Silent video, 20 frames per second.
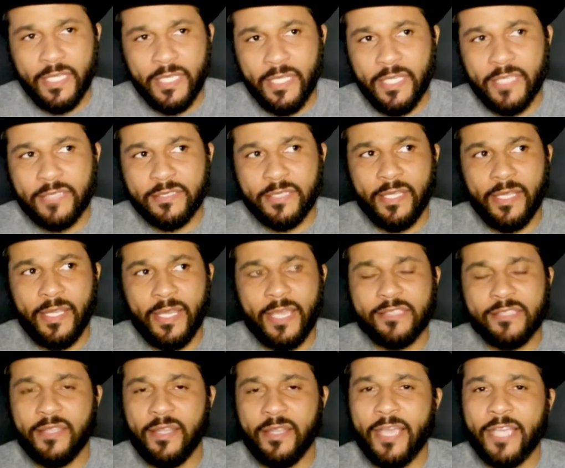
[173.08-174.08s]
is. And
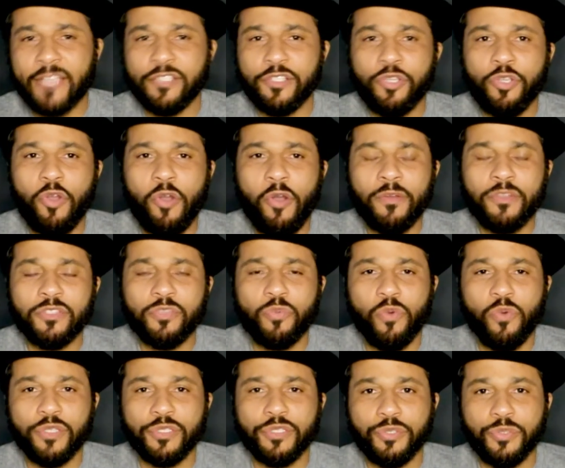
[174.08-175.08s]
as an actor, you always
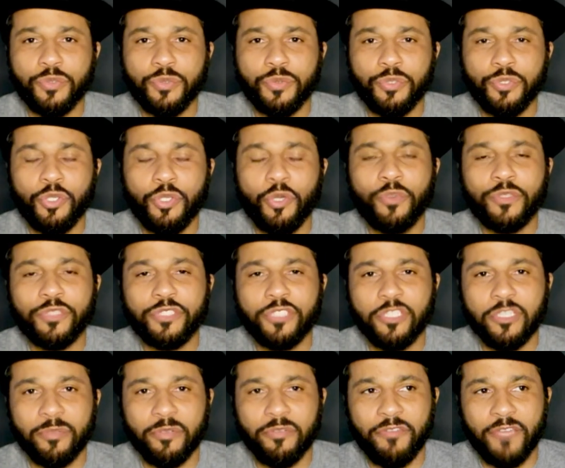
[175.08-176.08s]
want to. You go into
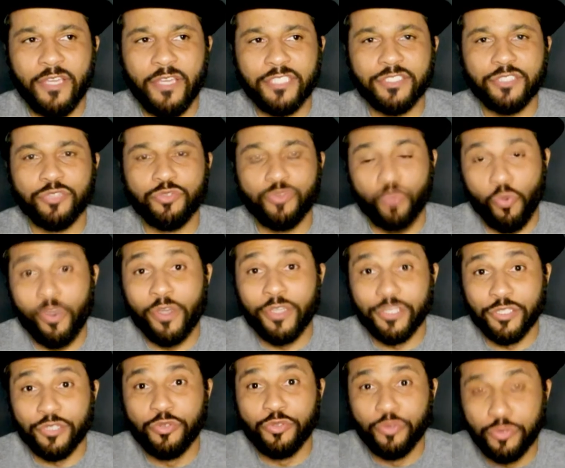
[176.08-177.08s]
the profession
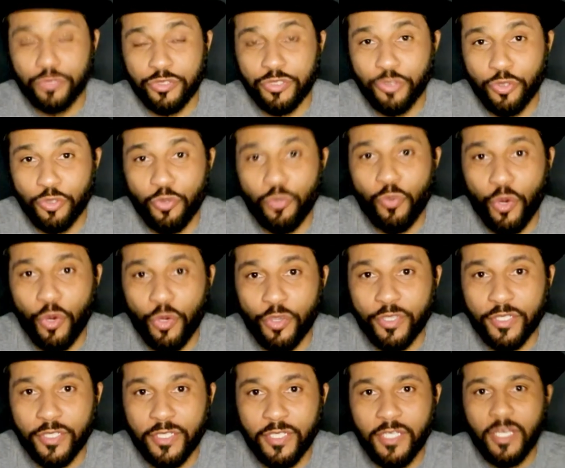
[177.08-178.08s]
wanting to do
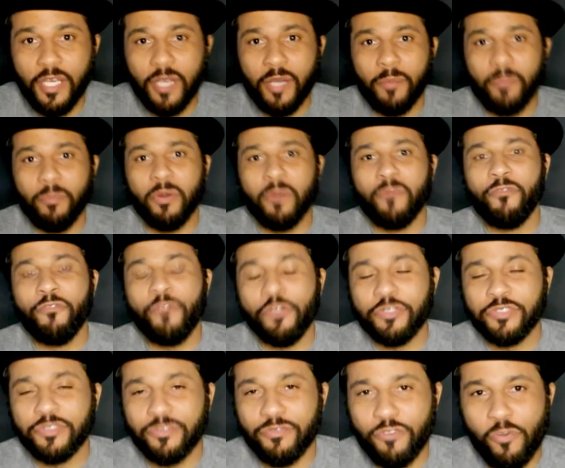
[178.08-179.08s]
work, but
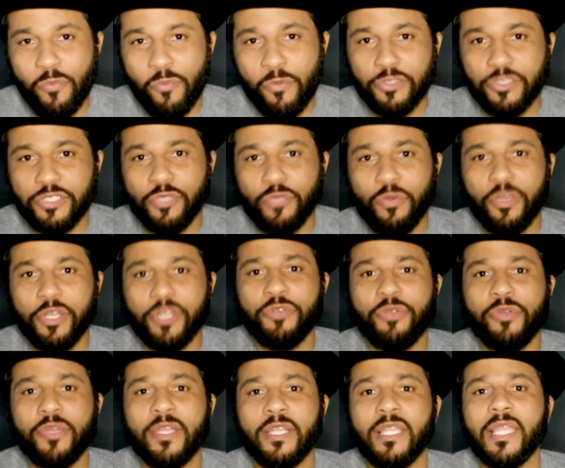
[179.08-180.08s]
first and foremost, you want to
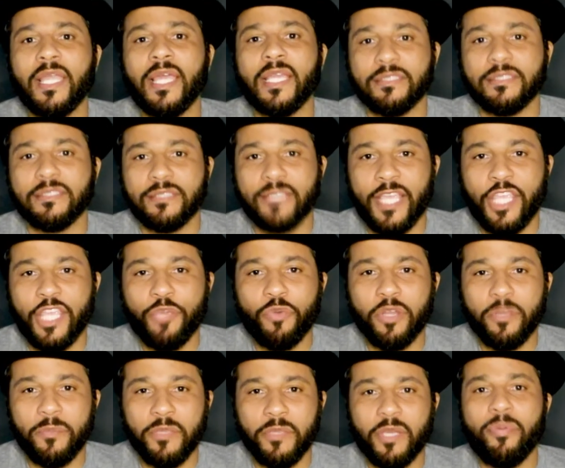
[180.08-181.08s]
create a legacy and you
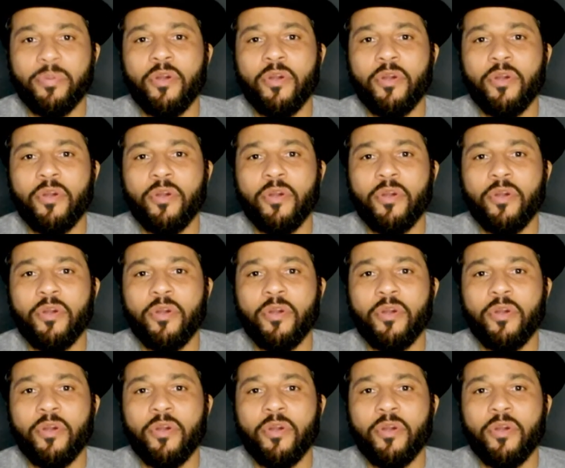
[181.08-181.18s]
want to be a